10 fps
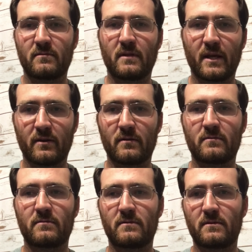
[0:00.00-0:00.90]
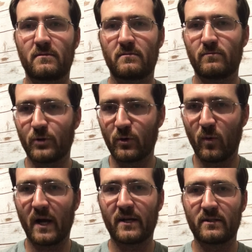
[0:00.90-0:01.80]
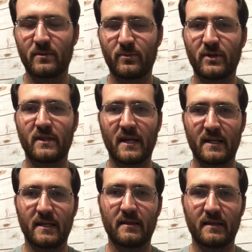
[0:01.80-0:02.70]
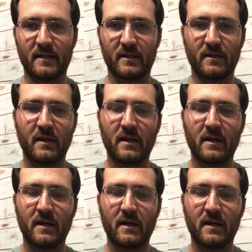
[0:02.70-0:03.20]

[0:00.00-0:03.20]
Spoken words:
they're required to put that in here.